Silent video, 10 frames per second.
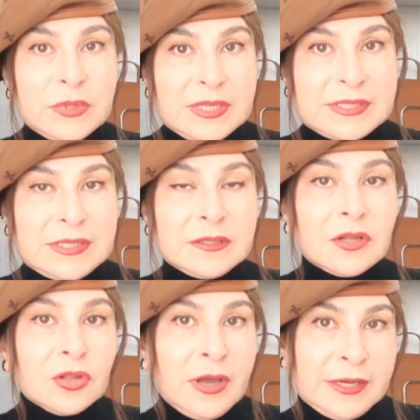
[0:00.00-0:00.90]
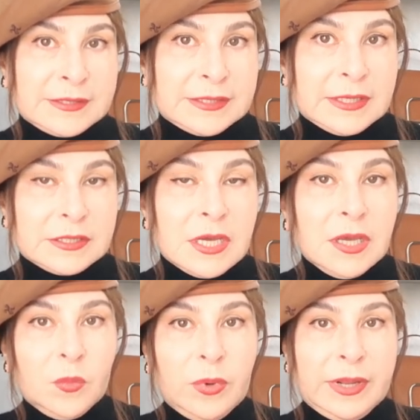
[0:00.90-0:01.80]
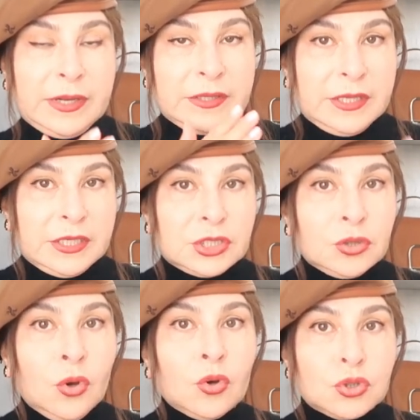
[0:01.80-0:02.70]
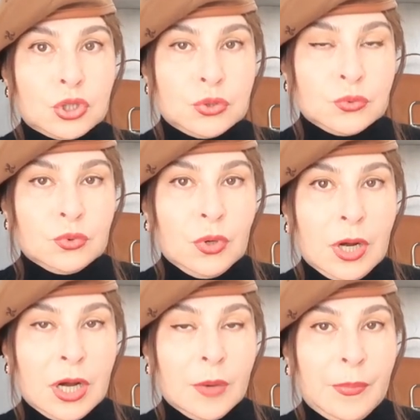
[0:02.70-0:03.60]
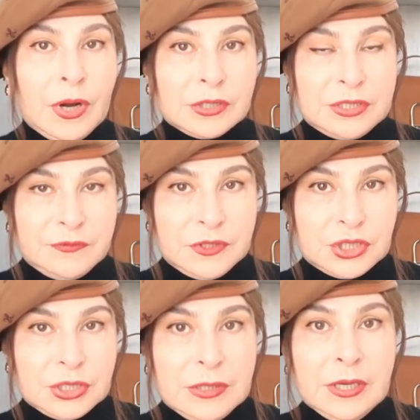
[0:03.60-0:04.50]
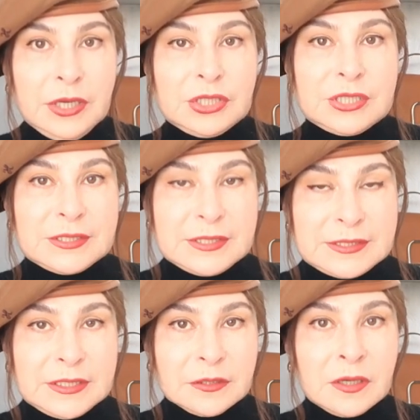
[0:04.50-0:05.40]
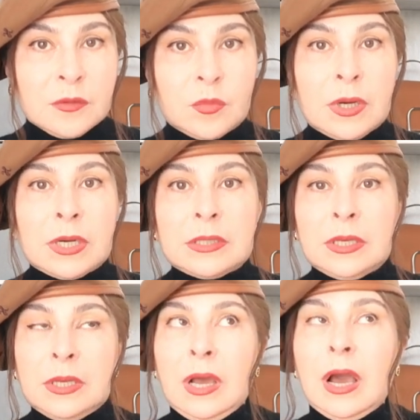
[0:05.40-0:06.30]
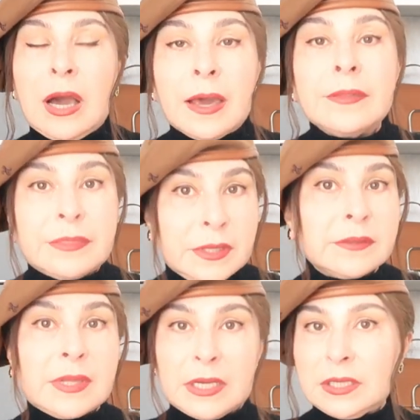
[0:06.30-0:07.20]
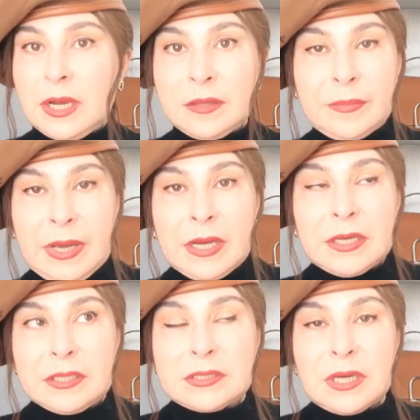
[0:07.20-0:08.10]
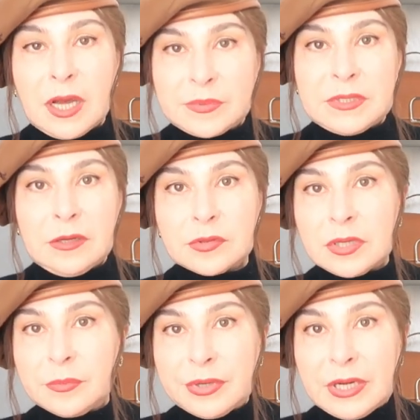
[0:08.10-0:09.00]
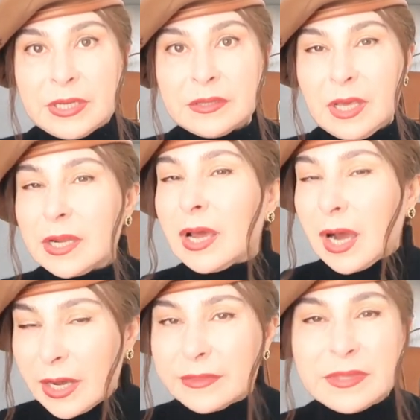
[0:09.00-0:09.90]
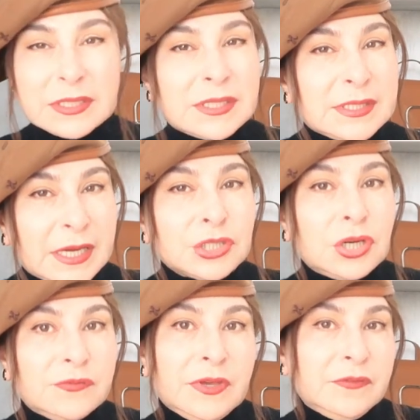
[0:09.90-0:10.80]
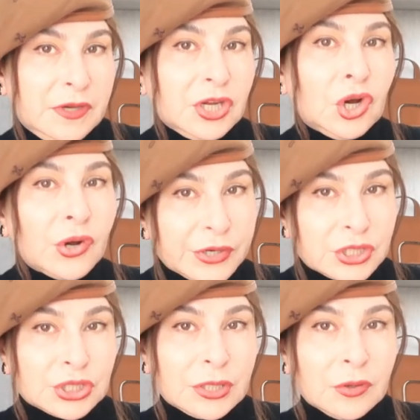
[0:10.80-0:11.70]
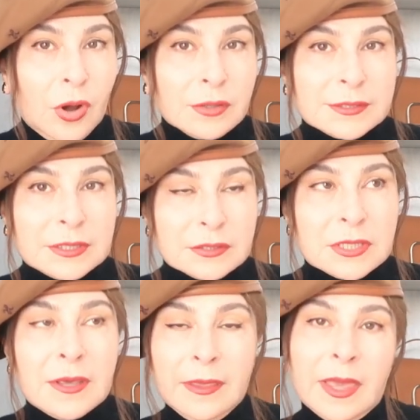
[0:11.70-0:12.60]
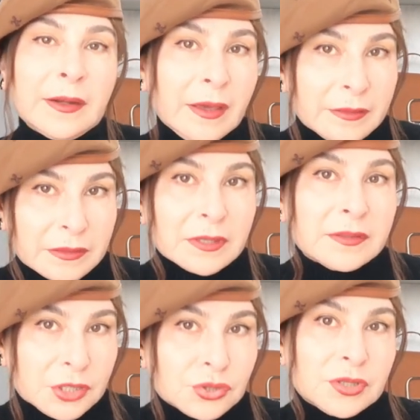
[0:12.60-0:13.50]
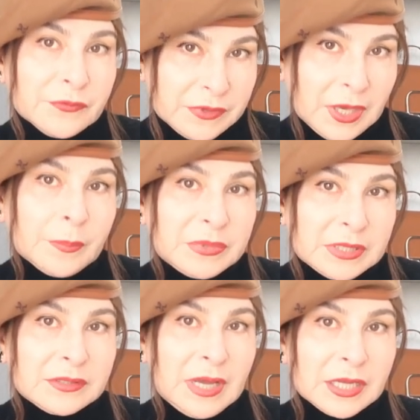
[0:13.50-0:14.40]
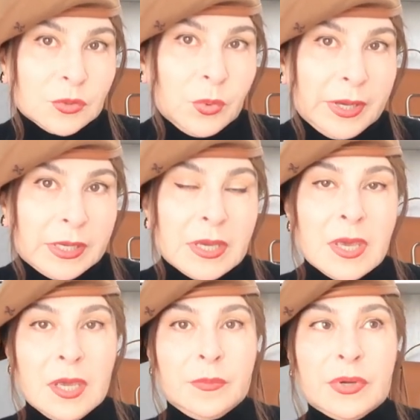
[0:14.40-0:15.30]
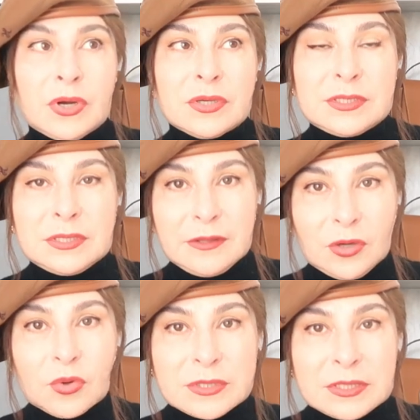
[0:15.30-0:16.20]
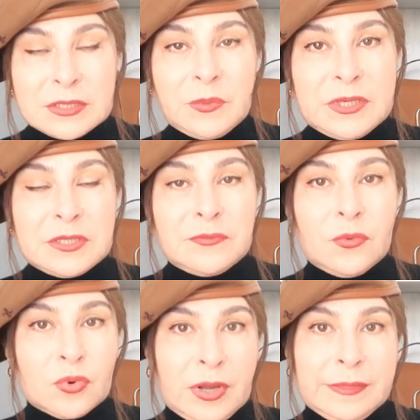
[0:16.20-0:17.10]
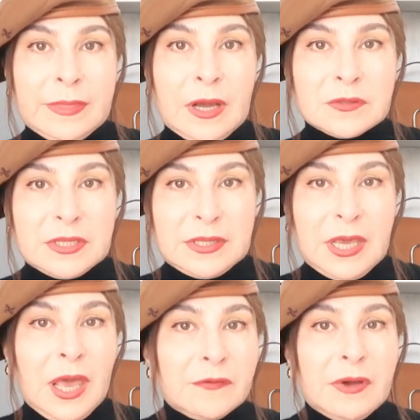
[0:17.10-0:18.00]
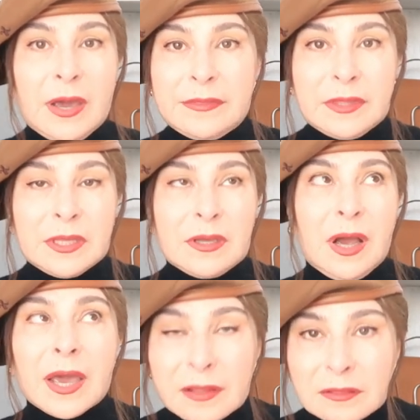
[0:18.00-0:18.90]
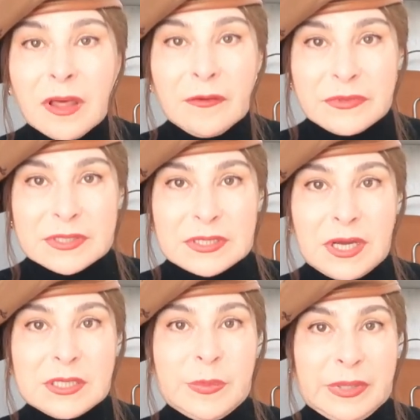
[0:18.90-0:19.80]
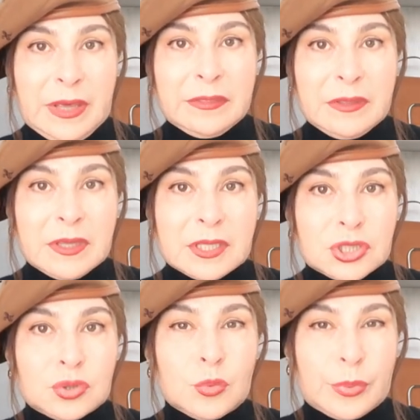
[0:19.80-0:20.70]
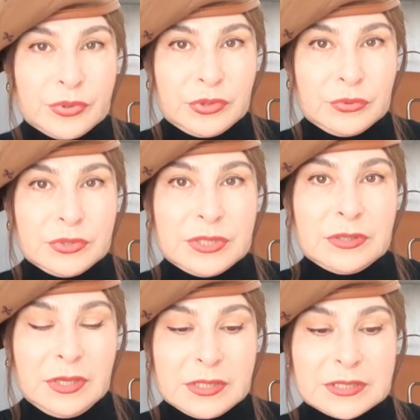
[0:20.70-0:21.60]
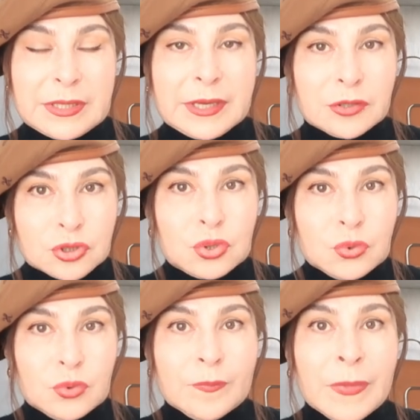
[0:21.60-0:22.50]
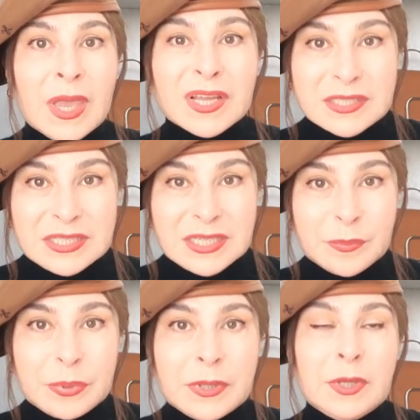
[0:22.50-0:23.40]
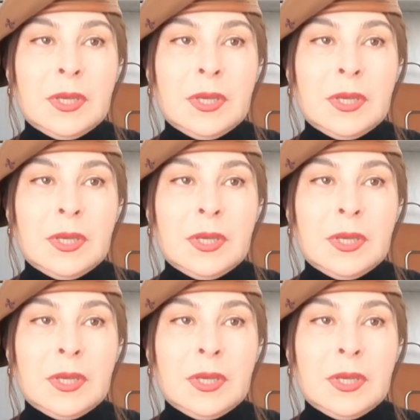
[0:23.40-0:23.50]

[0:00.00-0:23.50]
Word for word: with the single gusset when there is no two uh, part division it's just a single one i think that handbag is absolutely brilliant and uh, this is actually very very original constance and i think they should have kept it that way because the constance 24 right now that they have i think i love the size but i think it's too protruding it's like too deep